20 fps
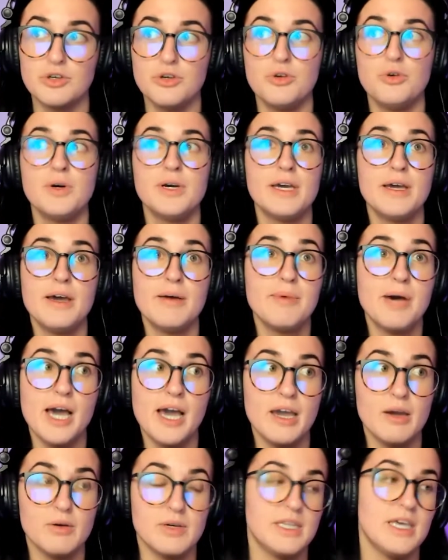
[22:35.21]
Who am
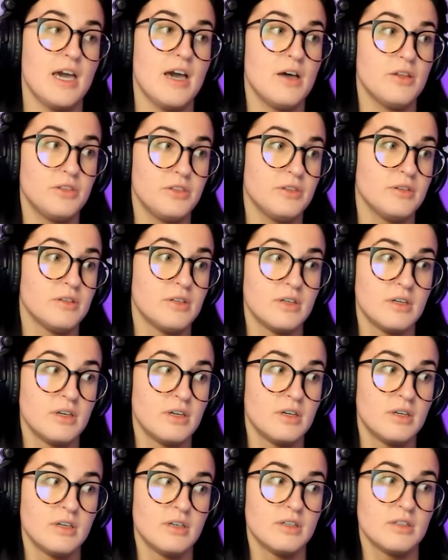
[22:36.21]
I without
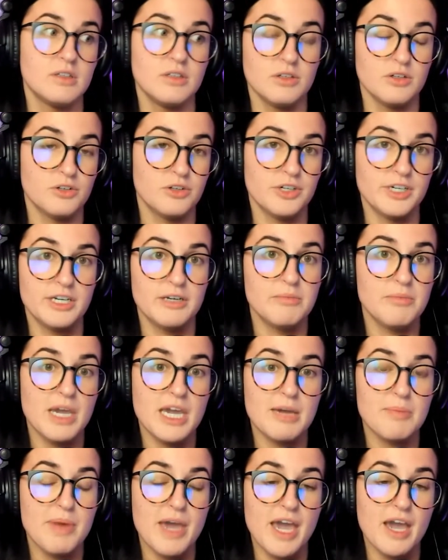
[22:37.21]
the Green
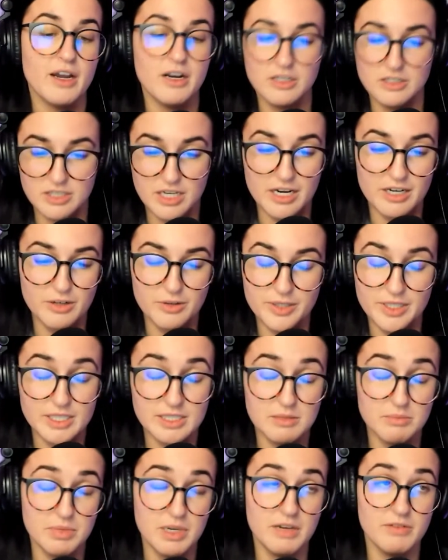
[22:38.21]
Bay Packers. I know he
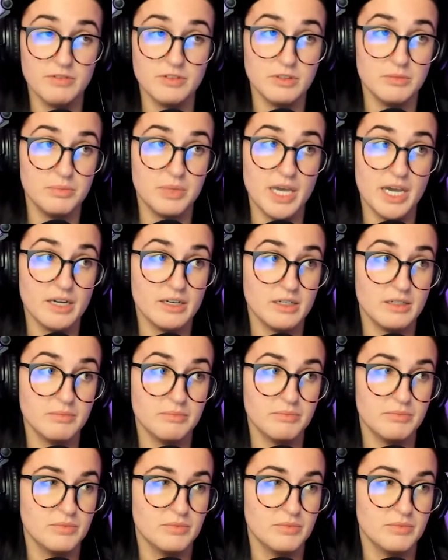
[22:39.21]
doesn't pay for the plaque.